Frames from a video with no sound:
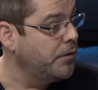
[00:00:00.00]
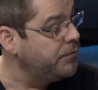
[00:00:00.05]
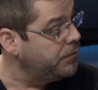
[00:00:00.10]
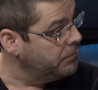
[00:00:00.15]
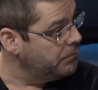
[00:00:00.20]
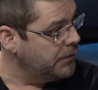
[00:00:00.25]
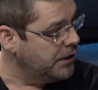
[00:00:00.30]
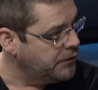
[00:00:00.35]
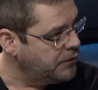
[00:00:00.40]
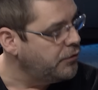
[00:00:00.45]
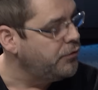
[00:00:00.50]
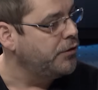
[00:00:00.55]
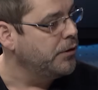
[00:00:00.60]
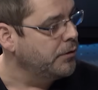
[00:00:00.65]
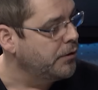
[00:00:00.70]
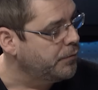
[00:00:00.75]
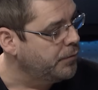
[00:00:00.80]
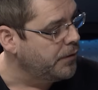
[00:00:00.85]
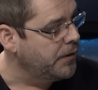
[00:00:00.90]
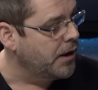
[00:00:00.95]
of it's a
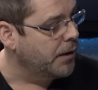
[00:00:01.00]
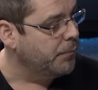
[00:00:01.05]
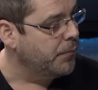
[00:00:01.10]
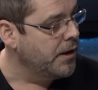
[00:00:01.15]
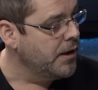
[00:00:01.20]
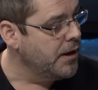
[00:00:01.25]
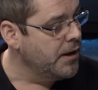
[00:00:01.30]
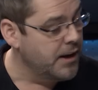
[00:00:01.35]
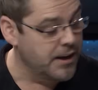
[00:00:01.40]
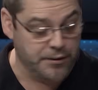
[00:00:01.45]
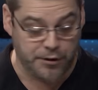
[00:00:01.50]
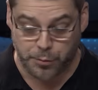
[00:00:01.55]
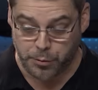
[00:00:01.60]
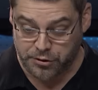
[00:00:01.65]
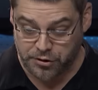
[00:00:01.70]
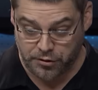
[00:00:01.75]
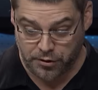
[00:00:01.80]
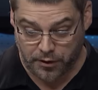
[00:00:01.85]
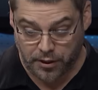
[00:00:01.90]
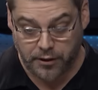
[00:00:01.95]
shielded VM. It
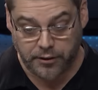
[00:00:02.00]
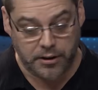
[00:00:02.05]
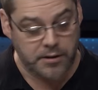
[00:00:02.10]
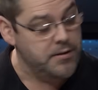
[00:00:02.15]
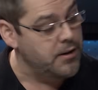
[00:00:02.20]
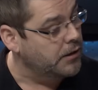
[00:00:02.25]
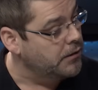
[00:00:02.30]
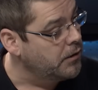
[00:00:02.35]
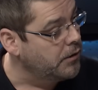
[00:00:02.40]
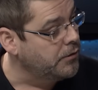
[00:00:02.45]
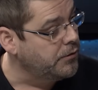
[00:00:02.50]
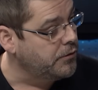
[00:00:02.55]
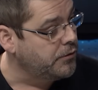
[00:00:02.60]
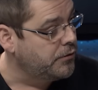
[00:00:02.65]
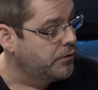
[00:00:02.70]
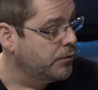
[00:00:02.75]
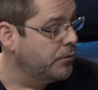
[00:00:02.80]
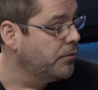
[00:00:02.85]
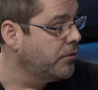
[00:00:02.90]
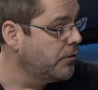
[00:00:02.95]
switches off other technologies
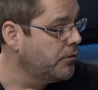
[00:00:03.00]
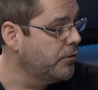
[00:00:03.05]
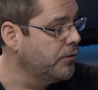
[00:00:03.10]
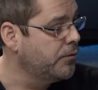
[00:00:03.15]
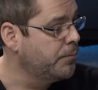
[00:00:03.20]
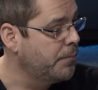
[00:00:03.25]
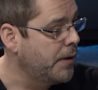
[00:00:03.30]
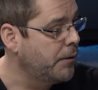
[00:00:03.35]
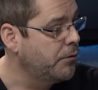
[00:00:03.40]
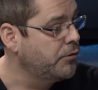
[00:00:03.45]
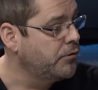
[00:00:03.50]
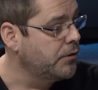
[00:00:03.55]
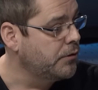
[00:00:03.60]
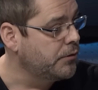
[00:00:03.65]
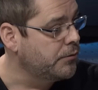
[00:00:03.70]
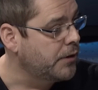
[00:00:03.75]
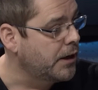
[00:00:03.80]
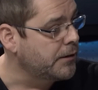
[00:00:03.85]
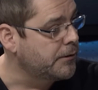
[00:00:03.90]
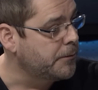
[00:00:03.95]
too, such as PowerShell
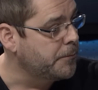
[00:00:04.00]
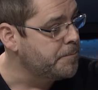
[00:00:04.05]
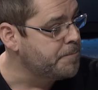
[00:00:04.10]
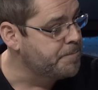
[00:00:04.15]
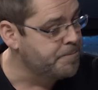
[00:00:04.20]
Direct.